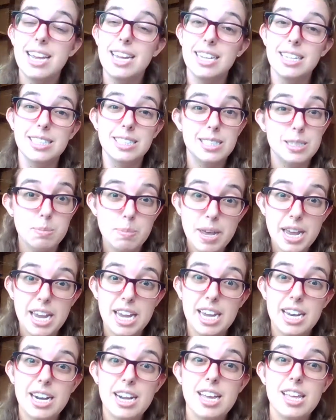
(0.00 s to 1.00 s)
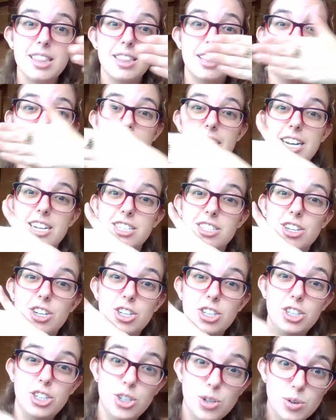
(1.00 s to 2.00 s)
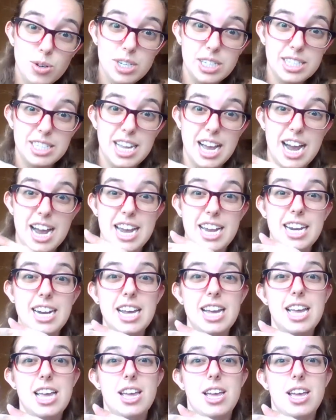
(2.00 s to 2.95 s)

In Spain, the light is on your side,